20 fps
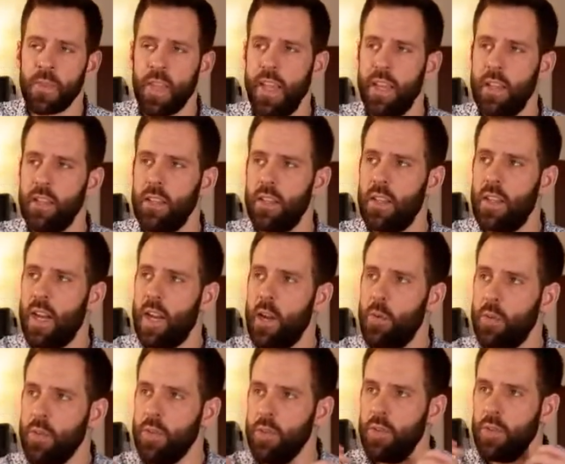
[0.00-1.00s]
And I
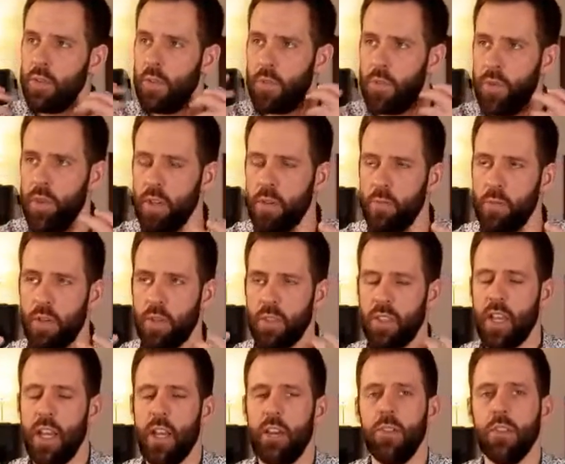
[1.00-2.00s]
want you to think about
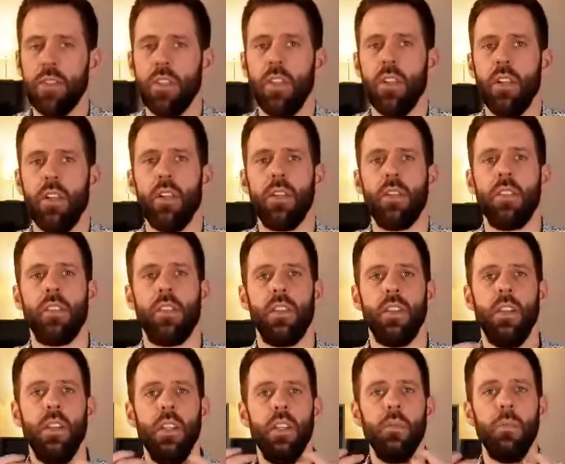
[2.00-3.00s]
carousels
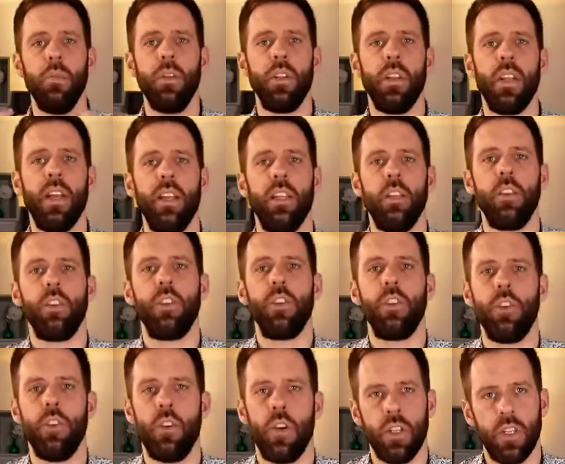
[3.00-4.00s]
a little bit like a
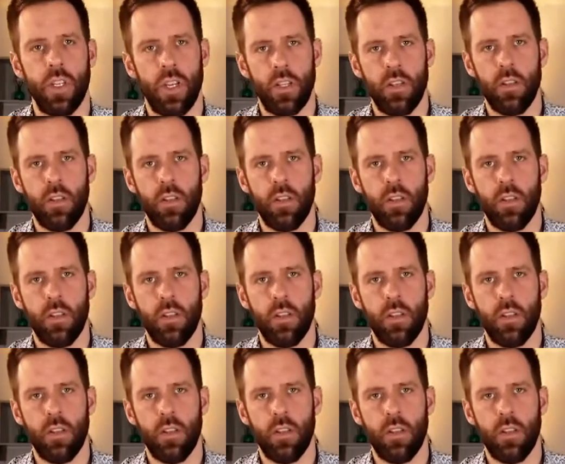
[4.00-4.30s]
shortcut.